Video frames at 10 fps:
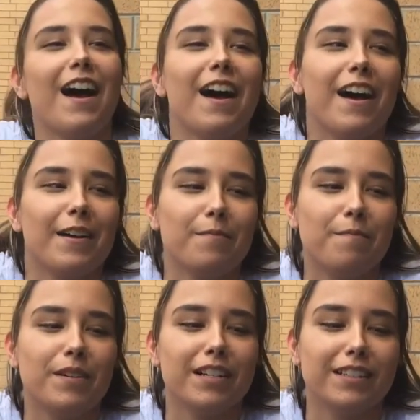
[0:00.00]
or
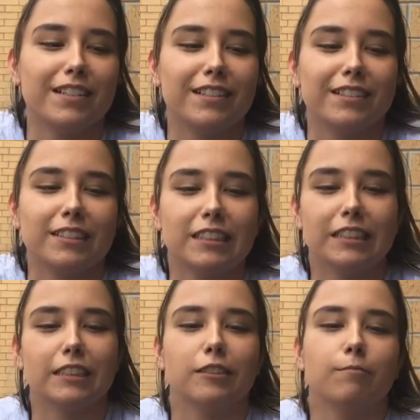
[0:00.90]
fighting with close
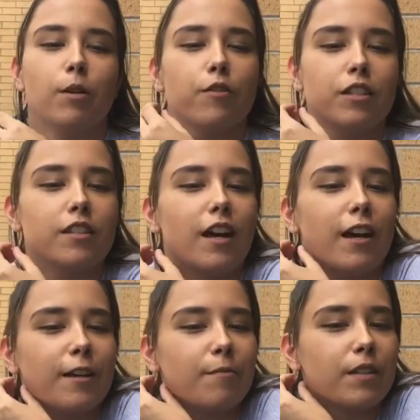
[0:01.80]
family members and
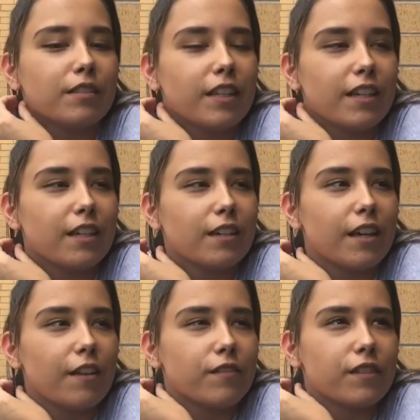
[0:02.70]
friends,
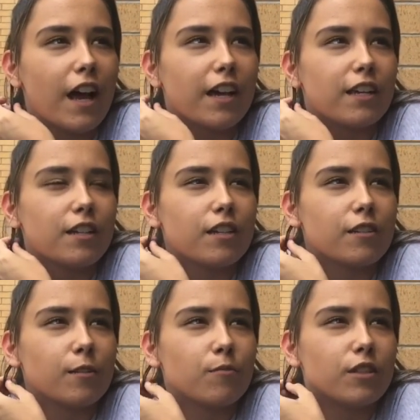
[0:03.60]
experiencing
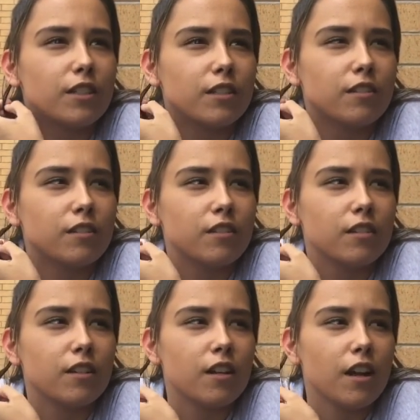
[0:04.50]
severe mood
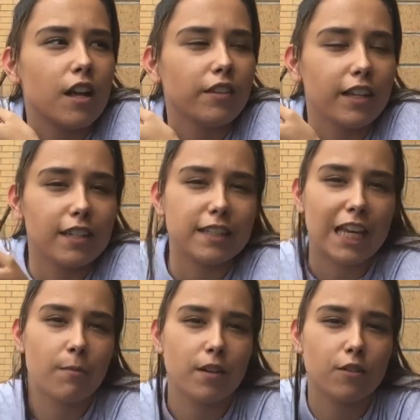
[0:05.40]
swings,
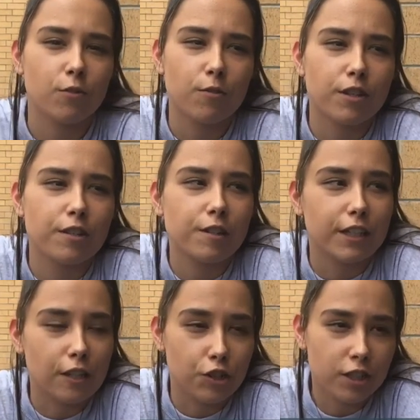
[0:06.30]

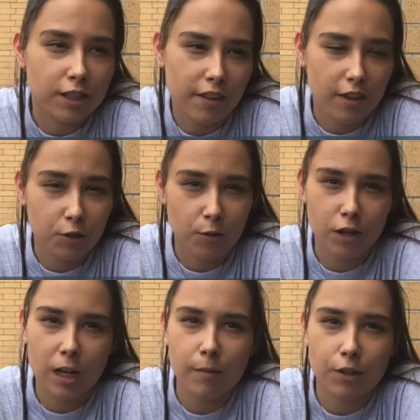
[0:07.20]
having persistent
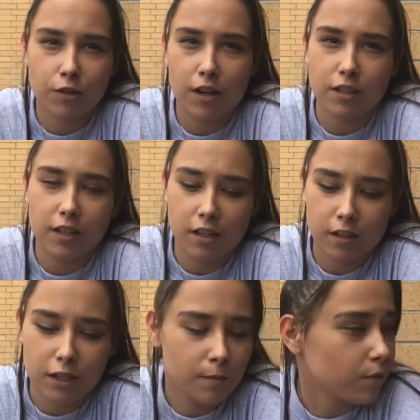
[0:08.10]
thoughts, hearing
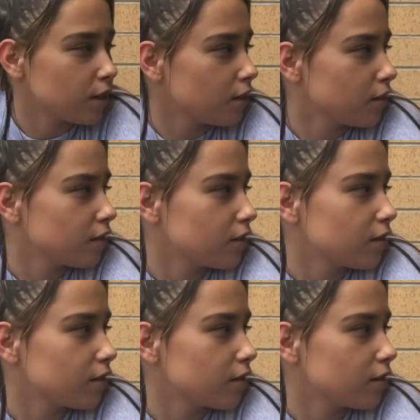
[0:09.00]
voices,